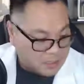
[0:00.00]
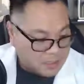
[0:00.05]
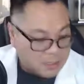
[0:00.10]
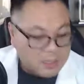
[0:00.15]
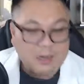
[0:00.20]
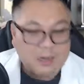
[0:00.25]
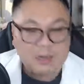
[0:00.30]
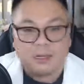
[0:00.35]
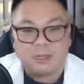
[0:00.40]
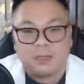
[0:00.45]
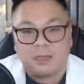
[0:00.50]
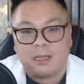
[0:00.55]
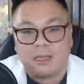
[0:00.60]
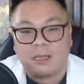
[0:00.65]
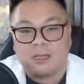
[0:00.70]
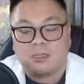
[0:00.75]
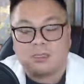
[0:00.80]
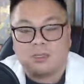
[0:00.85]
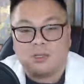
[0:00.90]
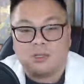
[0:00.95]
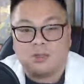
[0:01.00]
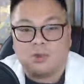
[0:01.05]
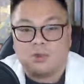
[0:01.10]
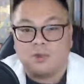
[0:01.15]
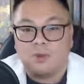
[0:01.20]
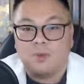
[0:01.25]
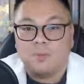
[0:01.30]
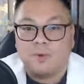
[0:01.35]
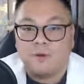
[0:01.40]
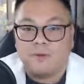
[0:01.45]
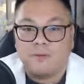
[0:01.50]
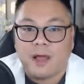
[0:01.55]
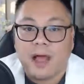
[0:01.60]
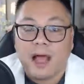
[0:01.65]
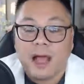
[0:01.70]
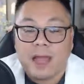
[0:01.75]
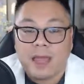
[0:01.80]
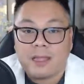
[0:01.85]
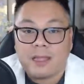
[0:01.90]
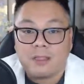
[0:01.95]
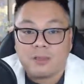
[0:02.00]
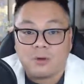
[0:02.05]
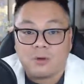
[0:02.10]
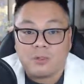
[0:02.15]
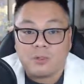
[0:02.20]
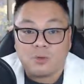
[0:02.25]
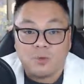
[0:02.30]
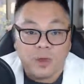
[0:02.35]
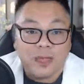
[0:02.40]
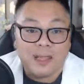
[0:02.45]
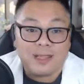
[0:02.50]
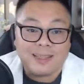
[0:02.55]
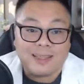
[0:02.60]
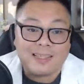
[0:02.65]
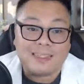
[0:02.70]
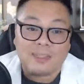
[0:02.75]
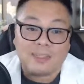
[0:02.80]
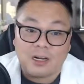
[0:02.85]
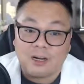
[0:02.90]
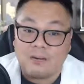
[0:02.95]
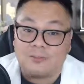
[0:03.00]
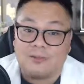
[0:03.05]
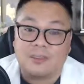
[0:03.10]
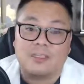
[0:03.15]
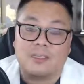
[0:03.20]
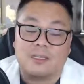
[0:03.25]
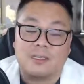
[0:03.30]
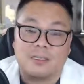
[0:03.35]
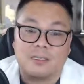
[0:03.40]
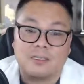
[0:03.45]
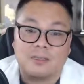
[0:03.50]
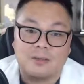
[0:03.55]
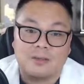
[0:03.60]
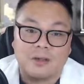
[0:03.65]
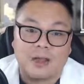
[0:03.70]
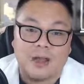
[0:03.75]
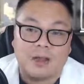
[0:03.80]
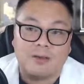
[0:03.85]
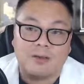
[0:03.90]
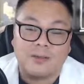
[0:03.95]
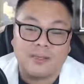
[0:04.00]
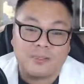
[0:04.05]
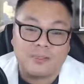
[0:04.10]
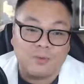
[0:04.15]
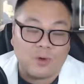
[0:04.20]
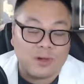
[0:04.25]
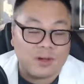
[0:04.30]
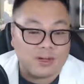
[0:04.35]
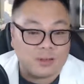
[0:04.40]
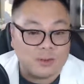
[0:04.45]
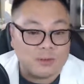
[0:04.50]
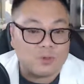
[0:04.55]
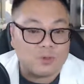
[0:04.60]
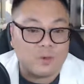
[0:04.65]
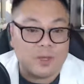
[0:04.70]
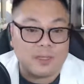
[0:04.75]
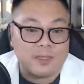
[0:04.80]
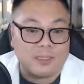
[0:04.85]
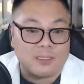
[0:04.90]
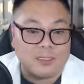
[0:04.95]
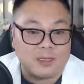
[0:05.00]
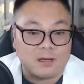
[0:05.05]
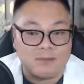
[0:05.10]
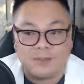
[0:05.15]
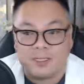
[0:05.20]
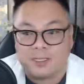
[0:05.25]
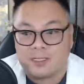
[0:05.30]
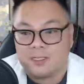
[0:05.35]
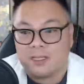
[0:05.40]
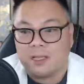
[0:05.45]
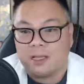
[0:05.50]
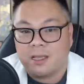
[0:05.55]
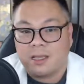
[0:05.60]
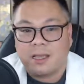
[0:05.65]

Third is, you provide those wellness services. What are those wellness services?